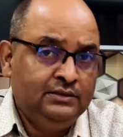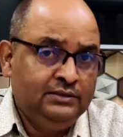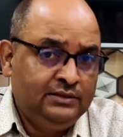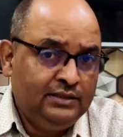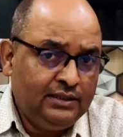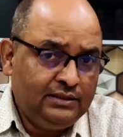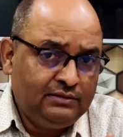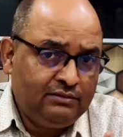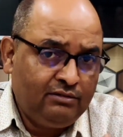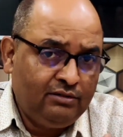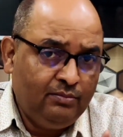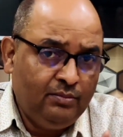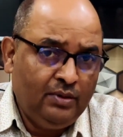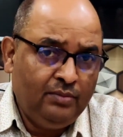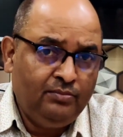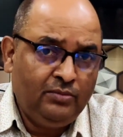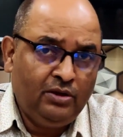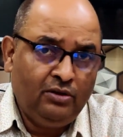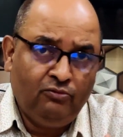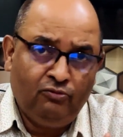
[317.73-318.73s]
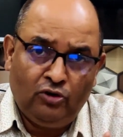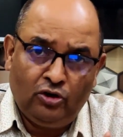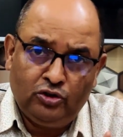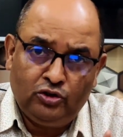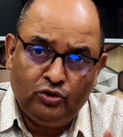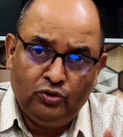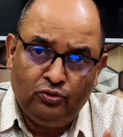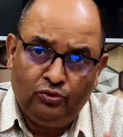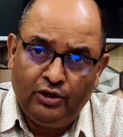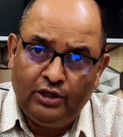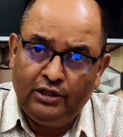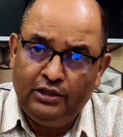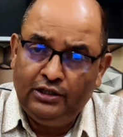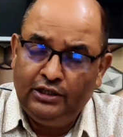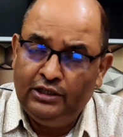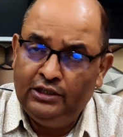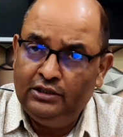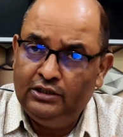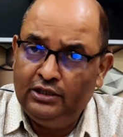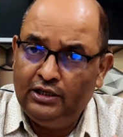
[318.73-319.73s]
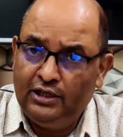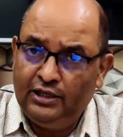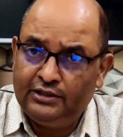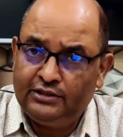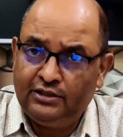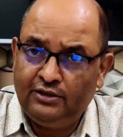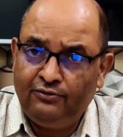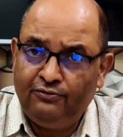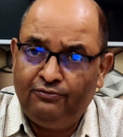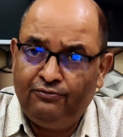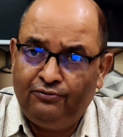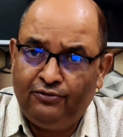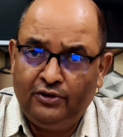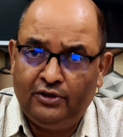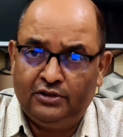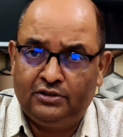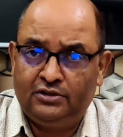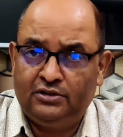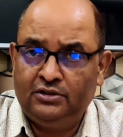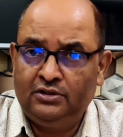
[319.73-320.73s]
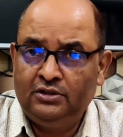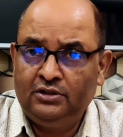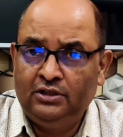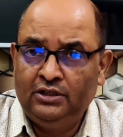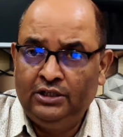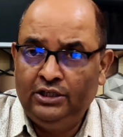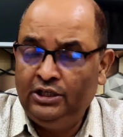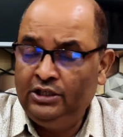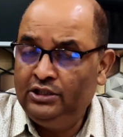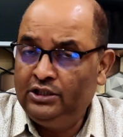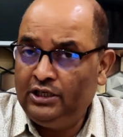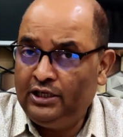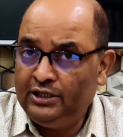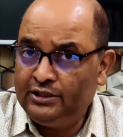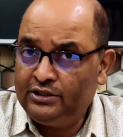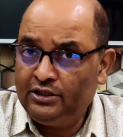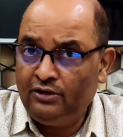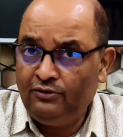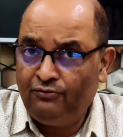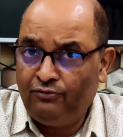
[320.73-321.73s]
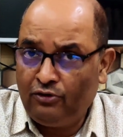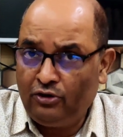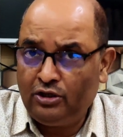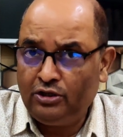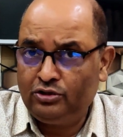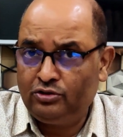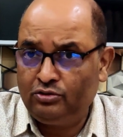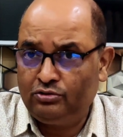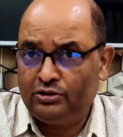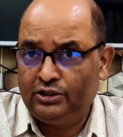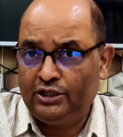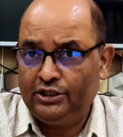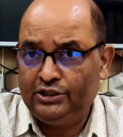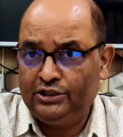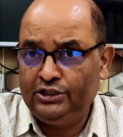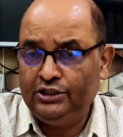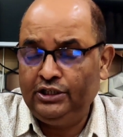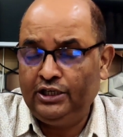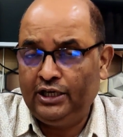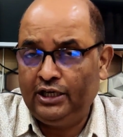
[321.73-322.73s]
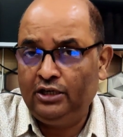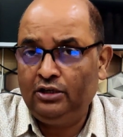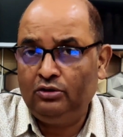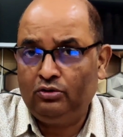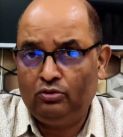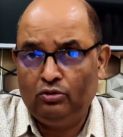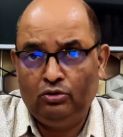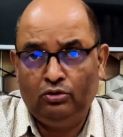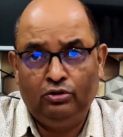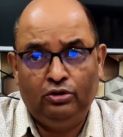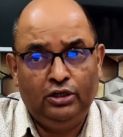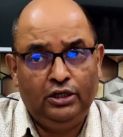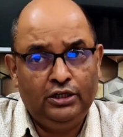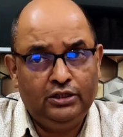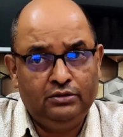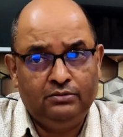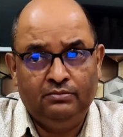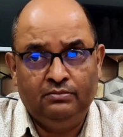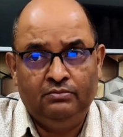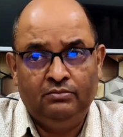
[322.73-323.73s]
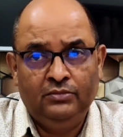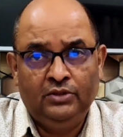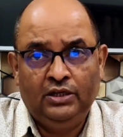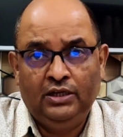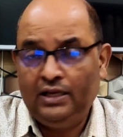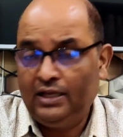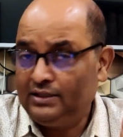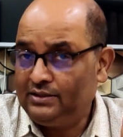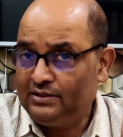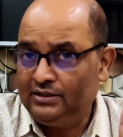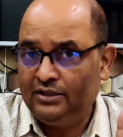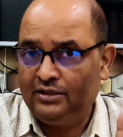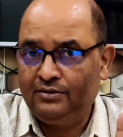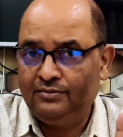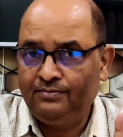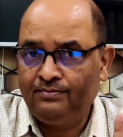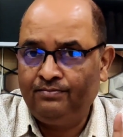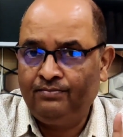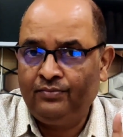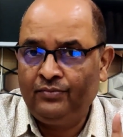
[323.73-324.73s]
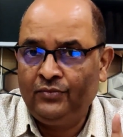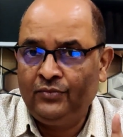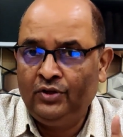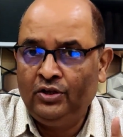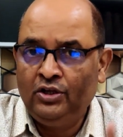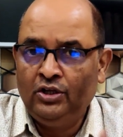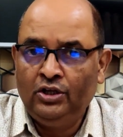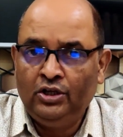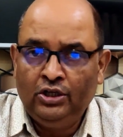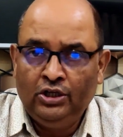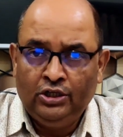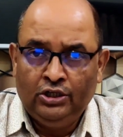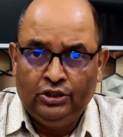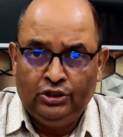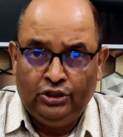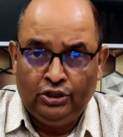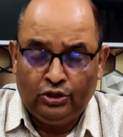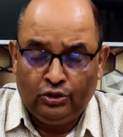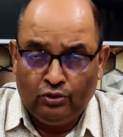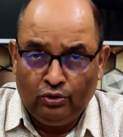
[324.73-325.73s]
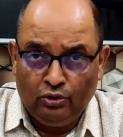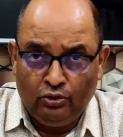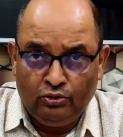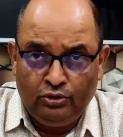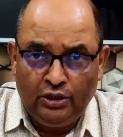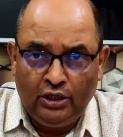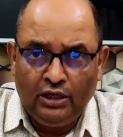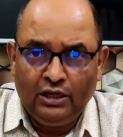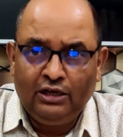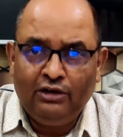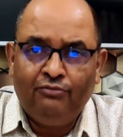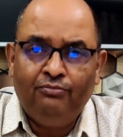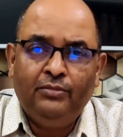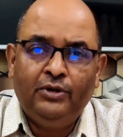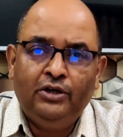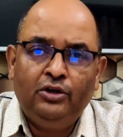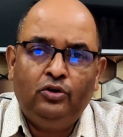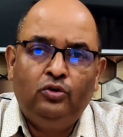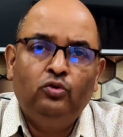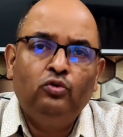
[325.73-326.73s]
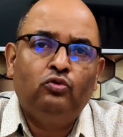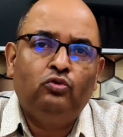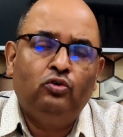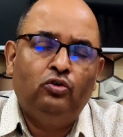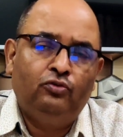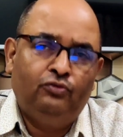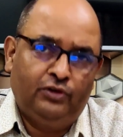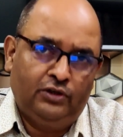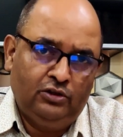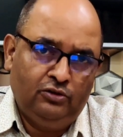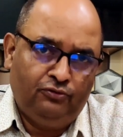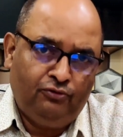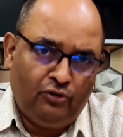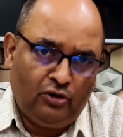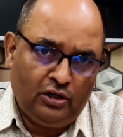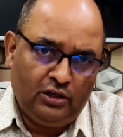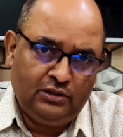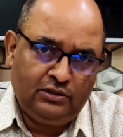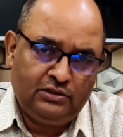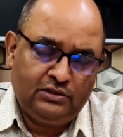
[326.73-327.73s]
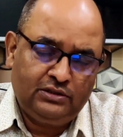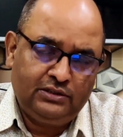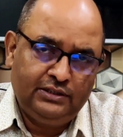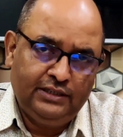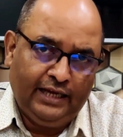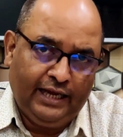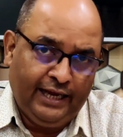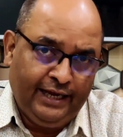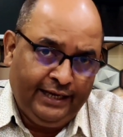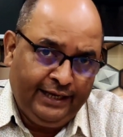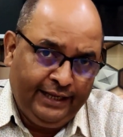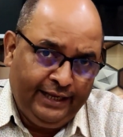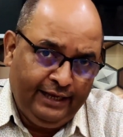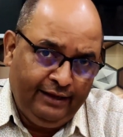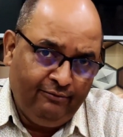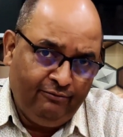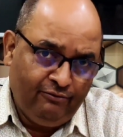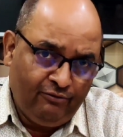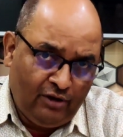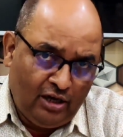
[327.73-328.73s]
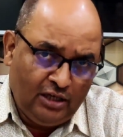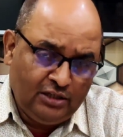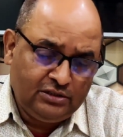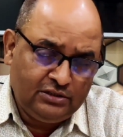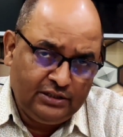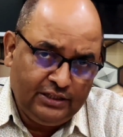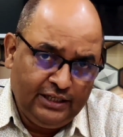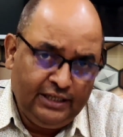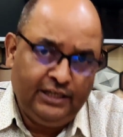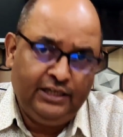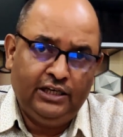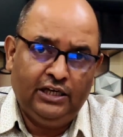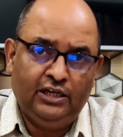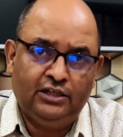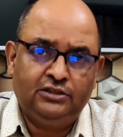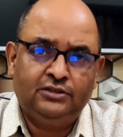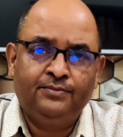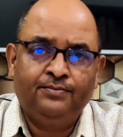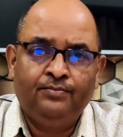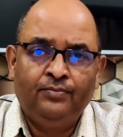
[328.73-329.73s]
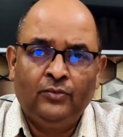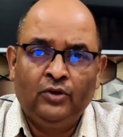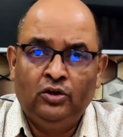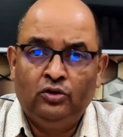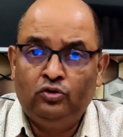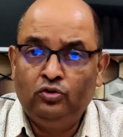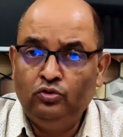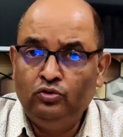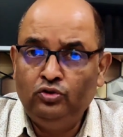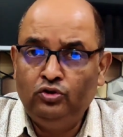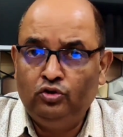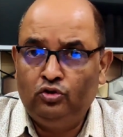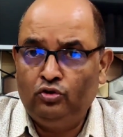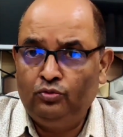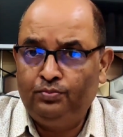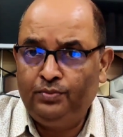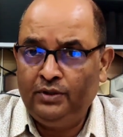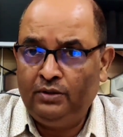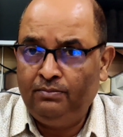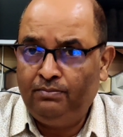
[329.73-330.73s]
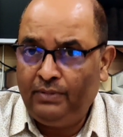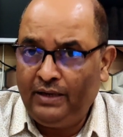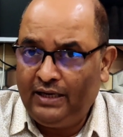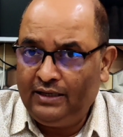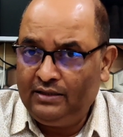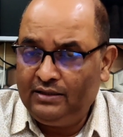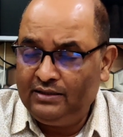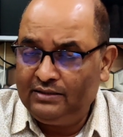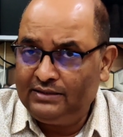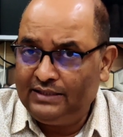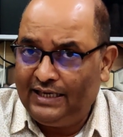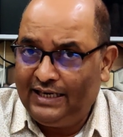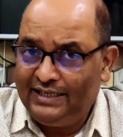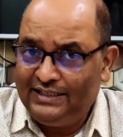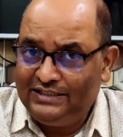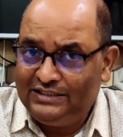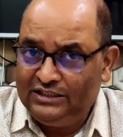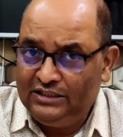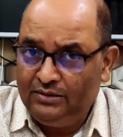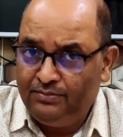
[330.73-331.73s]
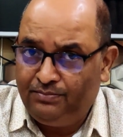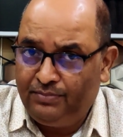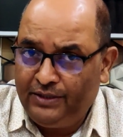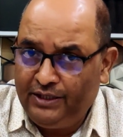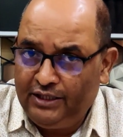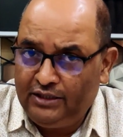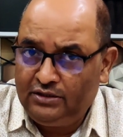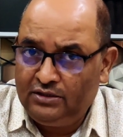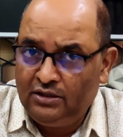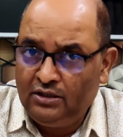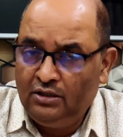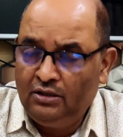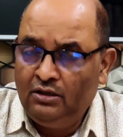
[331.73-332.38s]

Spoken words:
Just remember what you read in the lesson first, in the lesson Forest Society and Colonialism last year. The colonial government took over the forests and gave vast areas to European planters at cheap rates